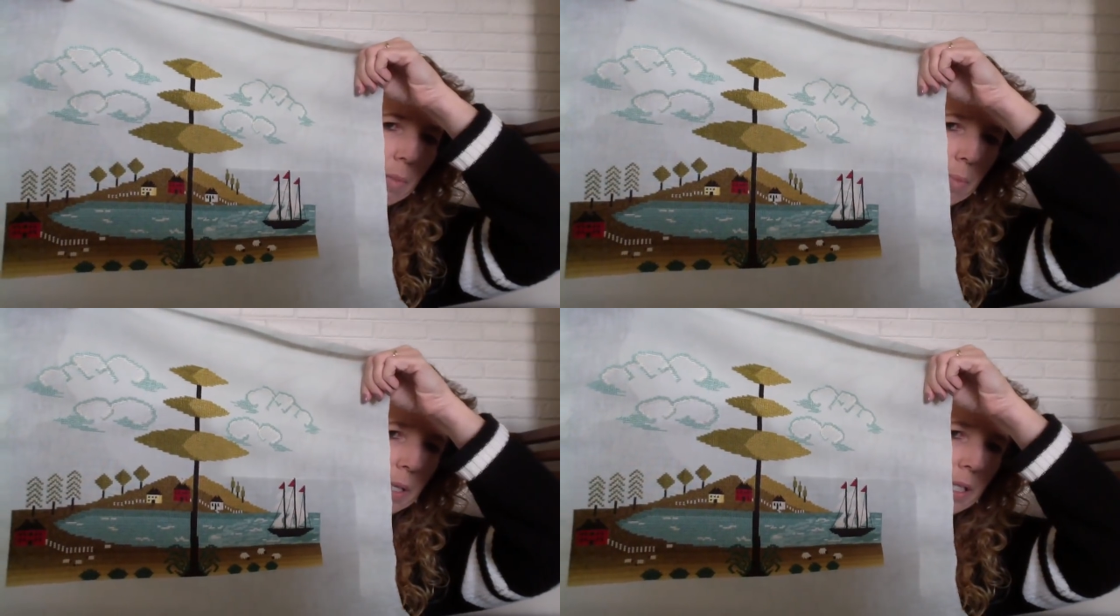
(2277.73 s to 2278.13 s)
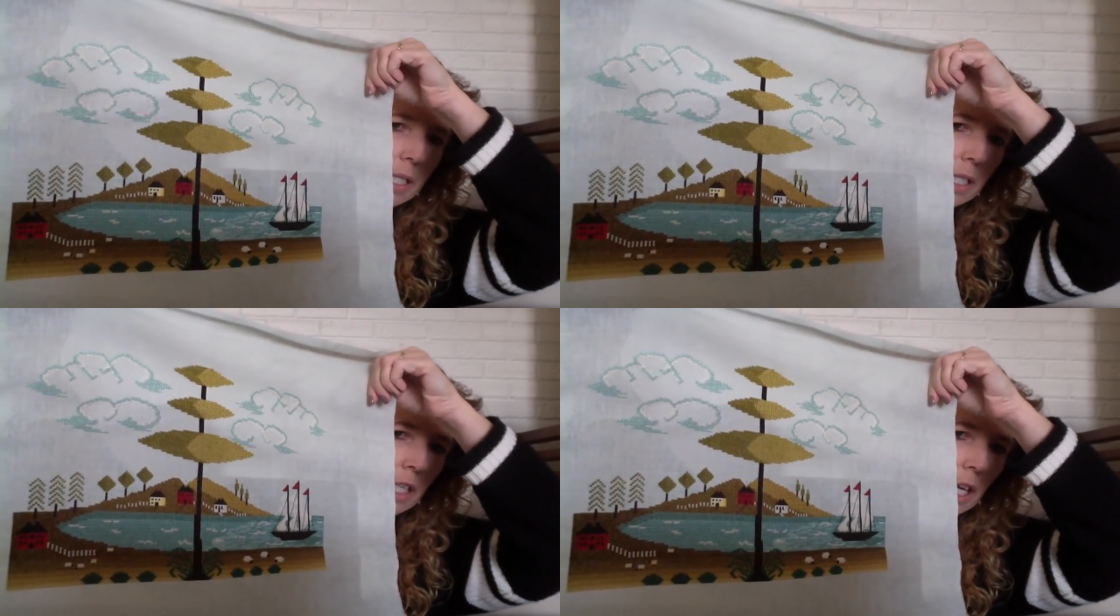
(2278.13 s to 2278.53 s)
But
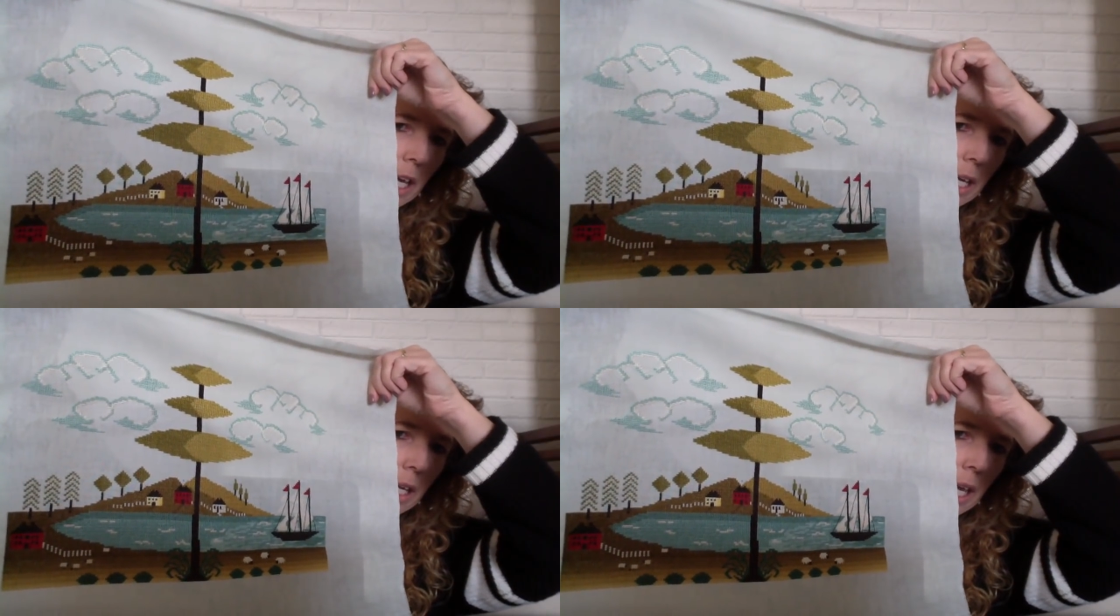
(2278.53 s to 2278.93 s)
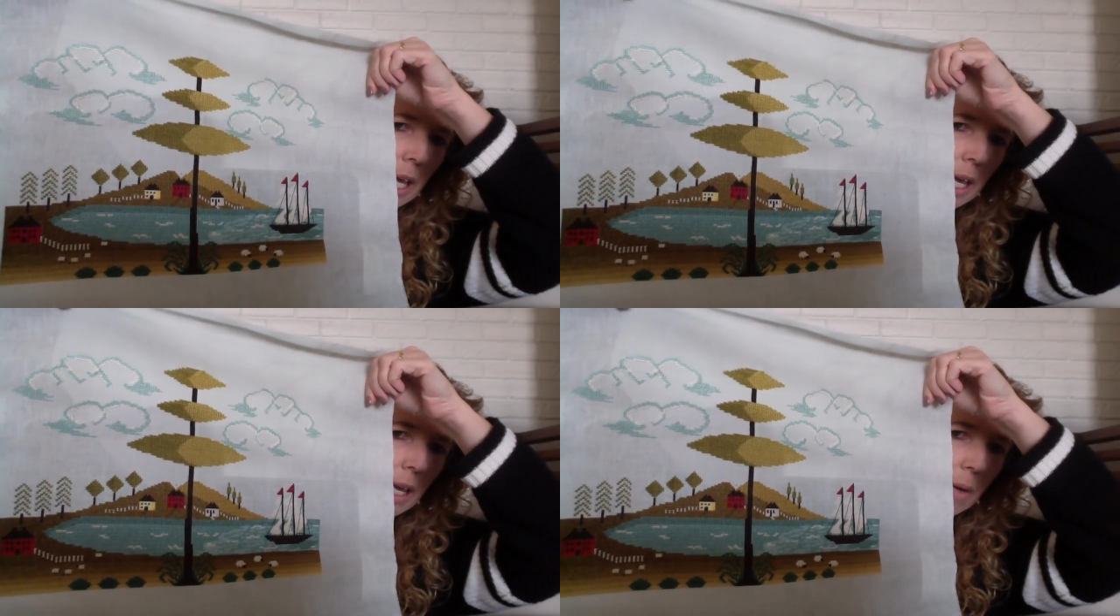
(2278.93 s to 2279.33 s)
stitching it,
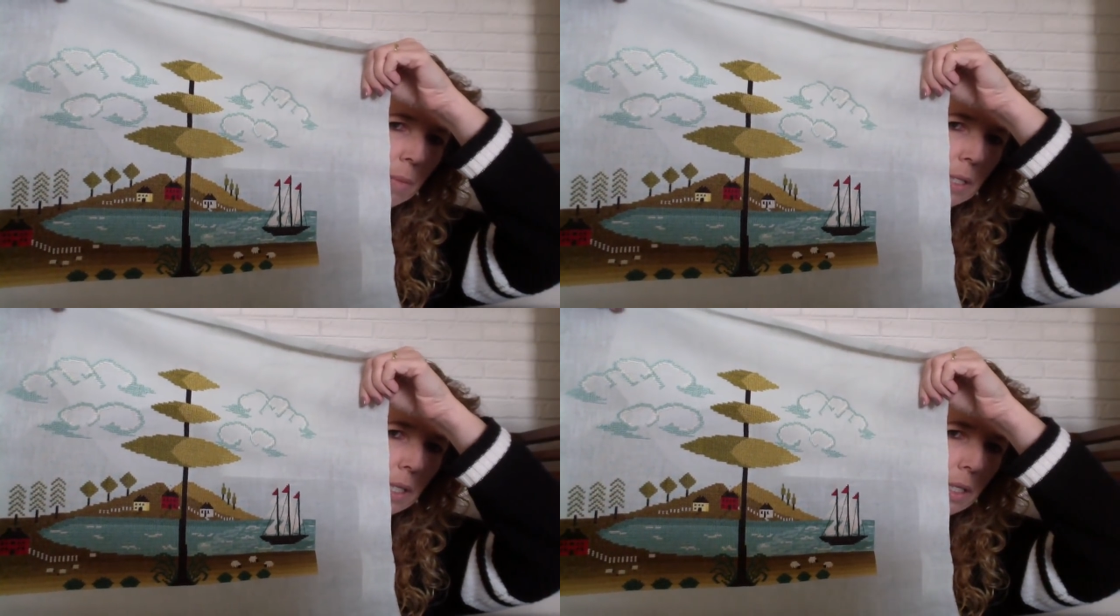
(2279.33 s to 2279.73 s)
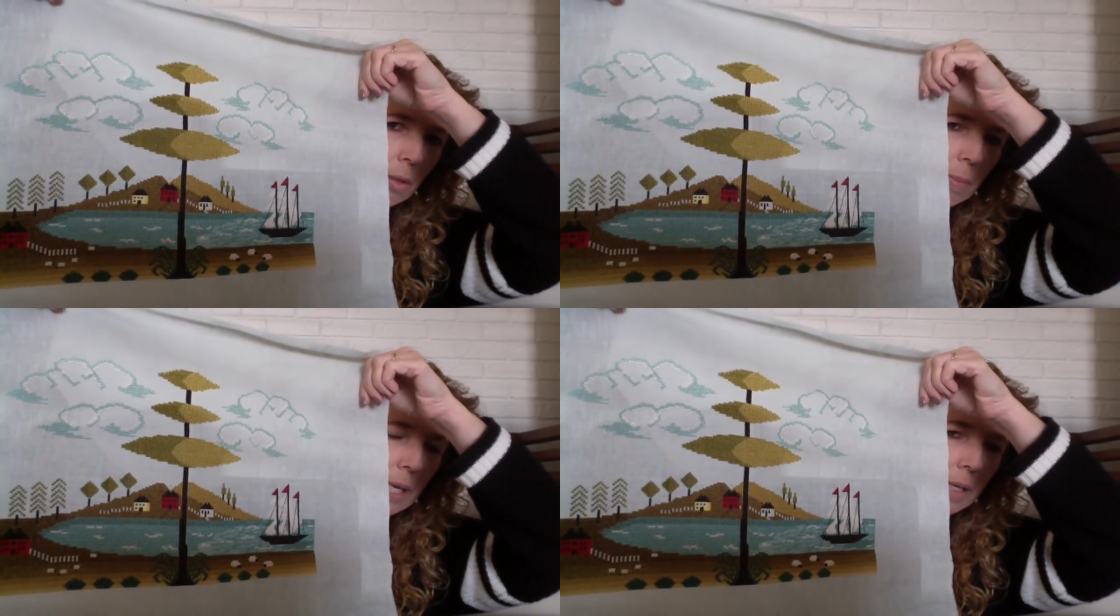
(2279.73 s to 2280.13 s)
yeah, was a
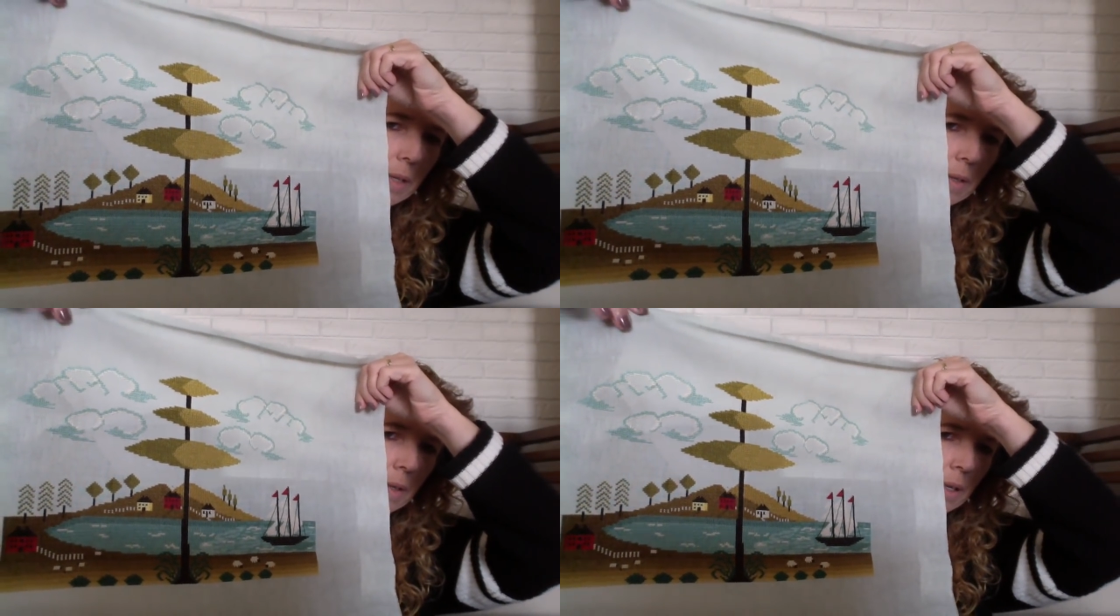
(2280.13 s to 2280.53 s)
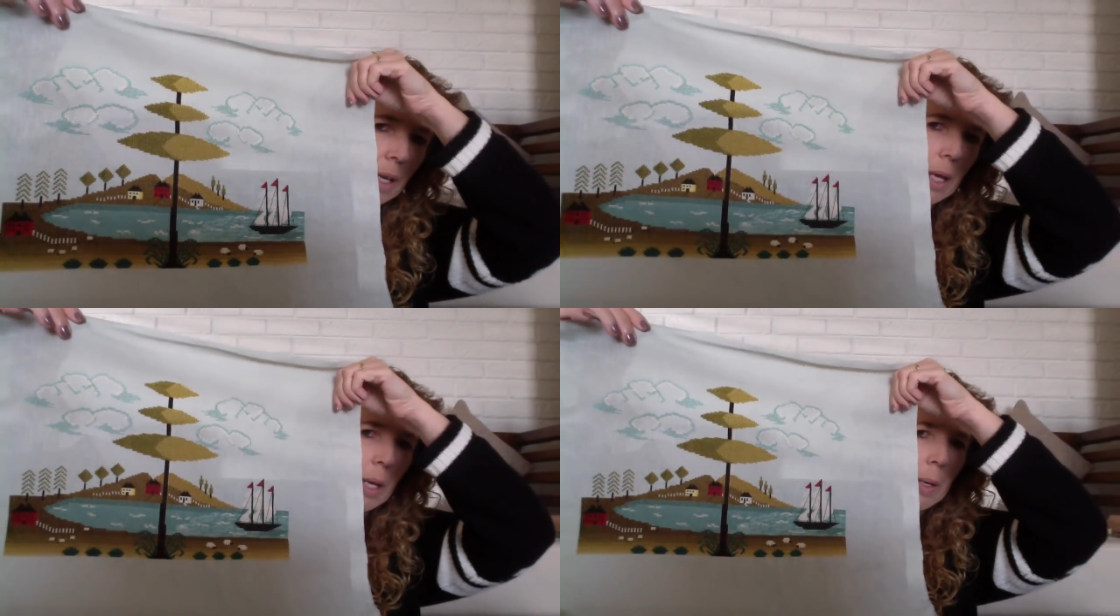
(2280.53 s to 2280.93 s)
little bit.
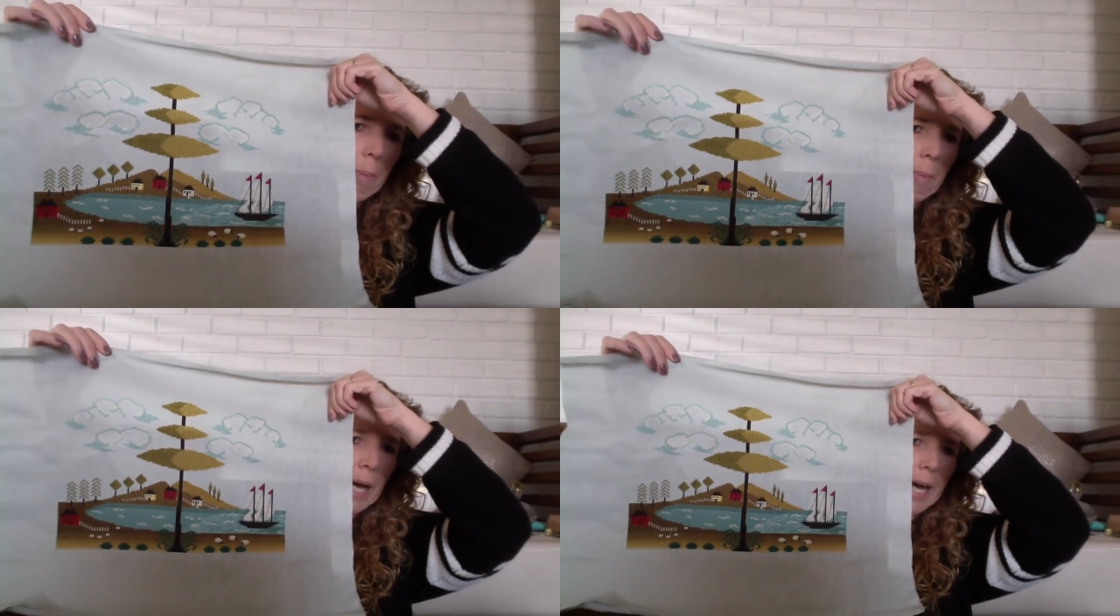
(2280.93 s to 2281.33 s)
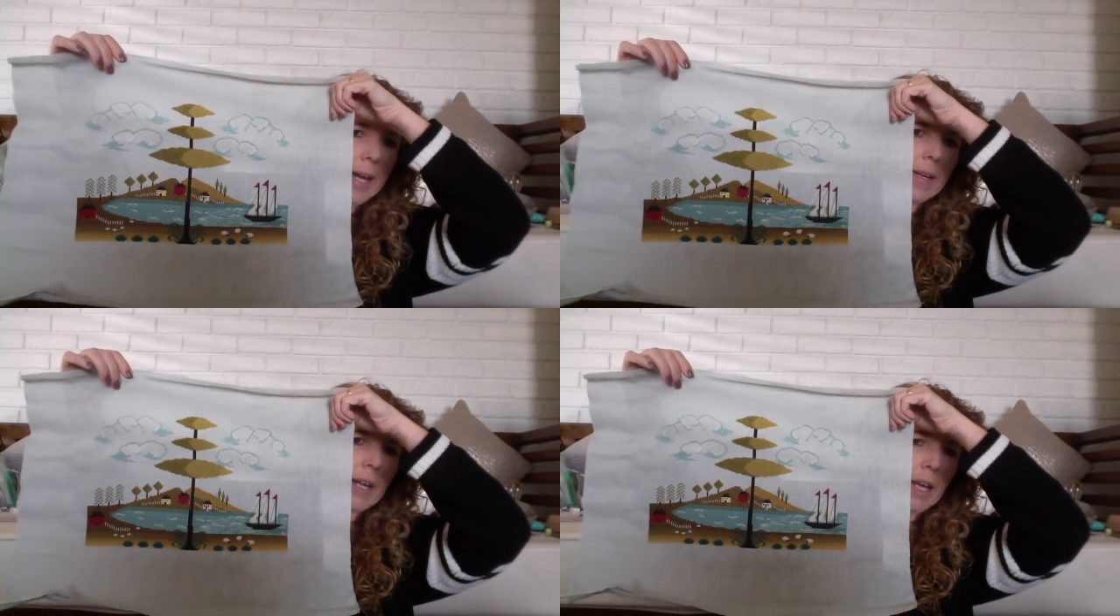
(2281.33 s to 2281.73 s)

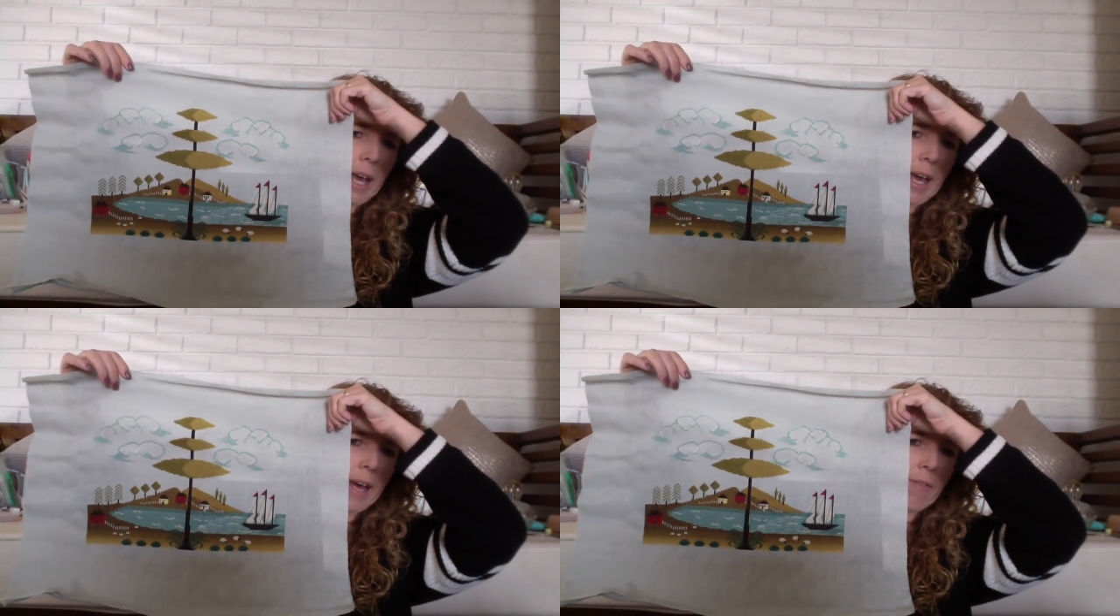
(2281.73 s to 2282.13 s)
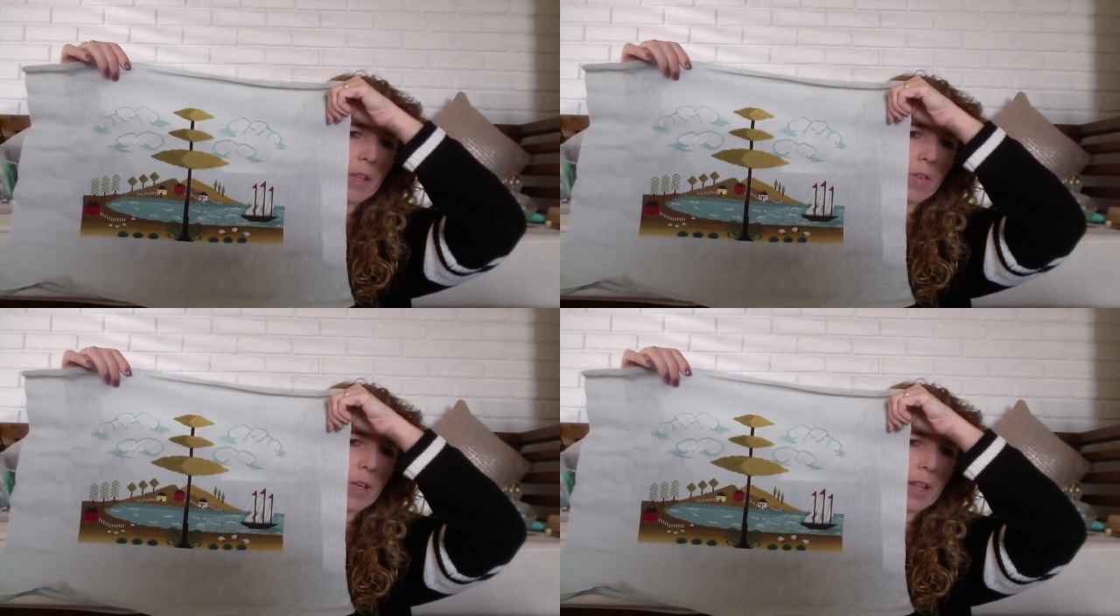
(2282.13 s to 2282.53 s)
But have a look